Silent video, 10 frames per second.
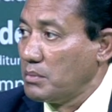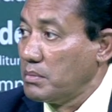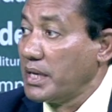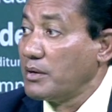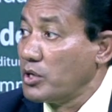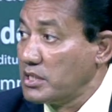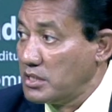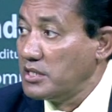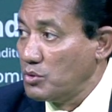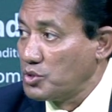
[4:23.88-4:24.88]
by
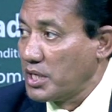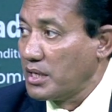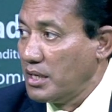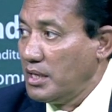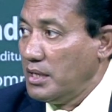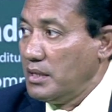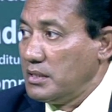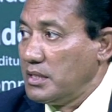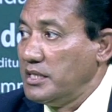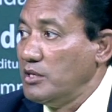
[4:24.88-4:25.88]
constitution.
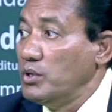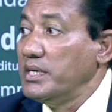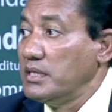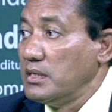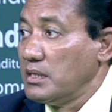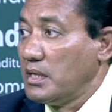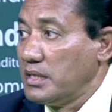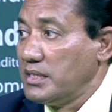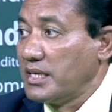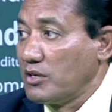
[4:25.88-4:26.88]
The newly
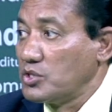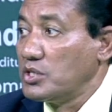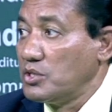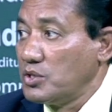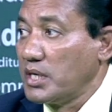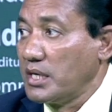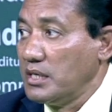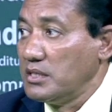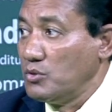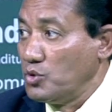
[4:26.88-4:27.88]
the constitution
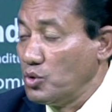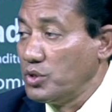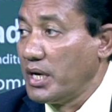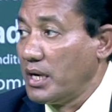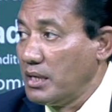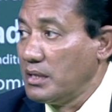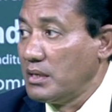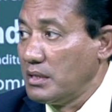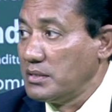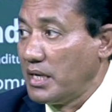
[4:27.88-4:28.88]
is, you know,
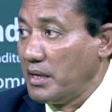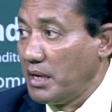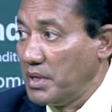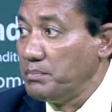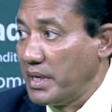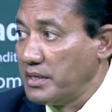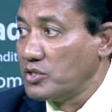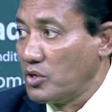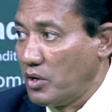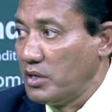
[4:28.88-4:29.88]
the
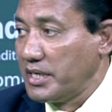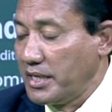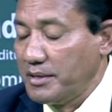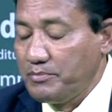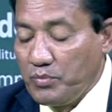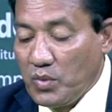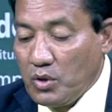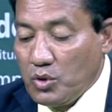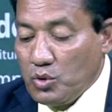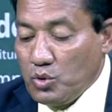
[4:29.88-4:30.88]
amendment already.
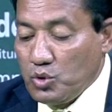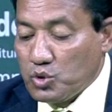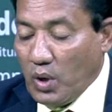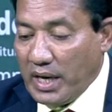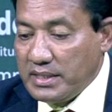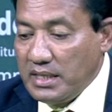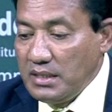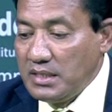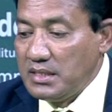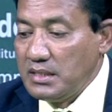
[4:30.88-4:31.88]
So I
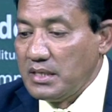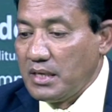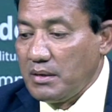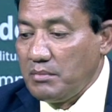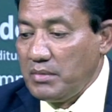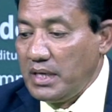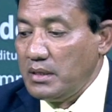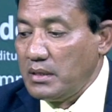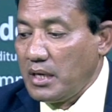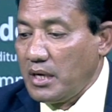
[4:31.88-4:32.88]
think this is the
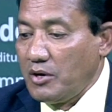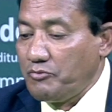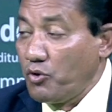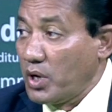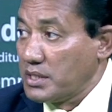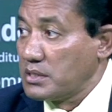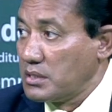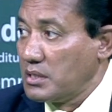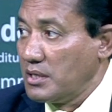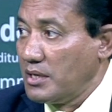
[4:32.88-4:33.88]
main focus.